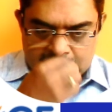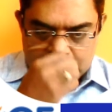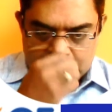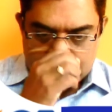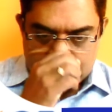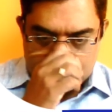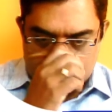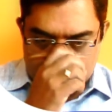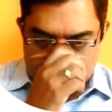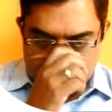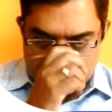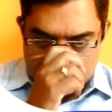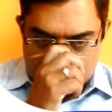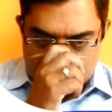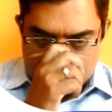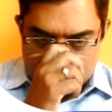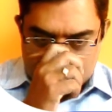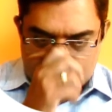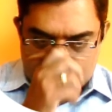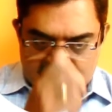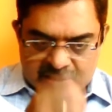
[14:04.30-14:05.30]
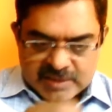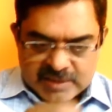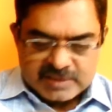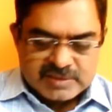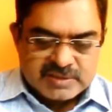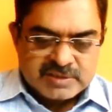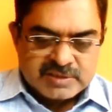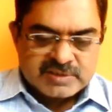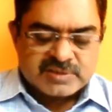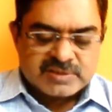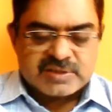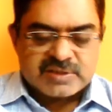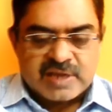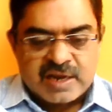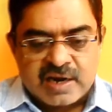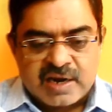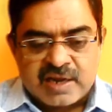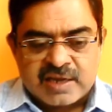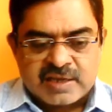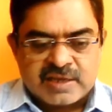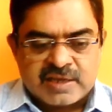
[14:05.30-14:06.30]
And here this
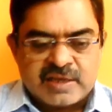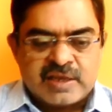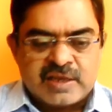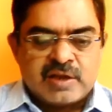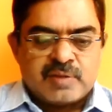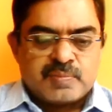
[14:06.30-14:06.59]
alloy